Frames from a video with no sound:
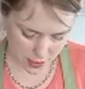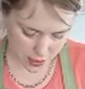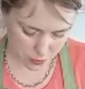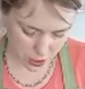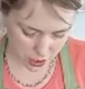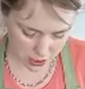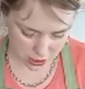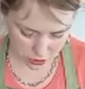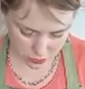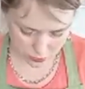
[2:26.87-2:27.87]
And then when I
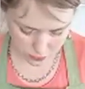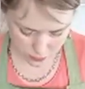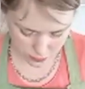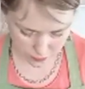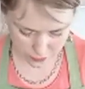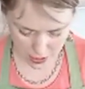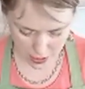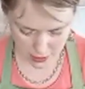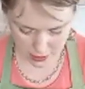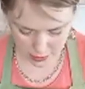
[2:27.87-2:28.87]
do
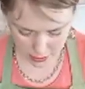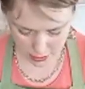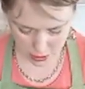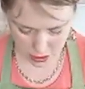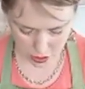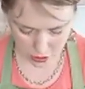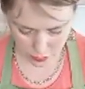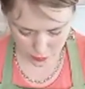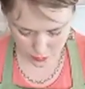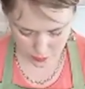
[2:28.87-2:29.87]
fajitas, I tend to
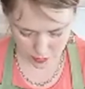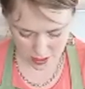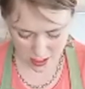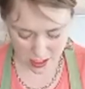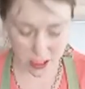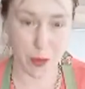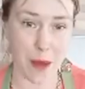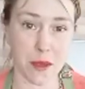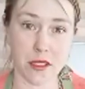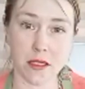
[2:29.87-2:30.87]
do just
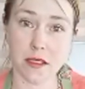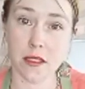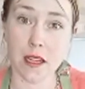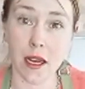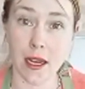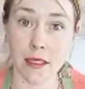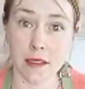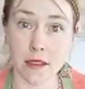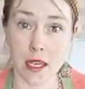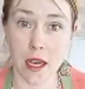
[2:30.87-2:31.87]
peppers
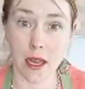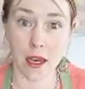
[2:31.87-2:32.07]
and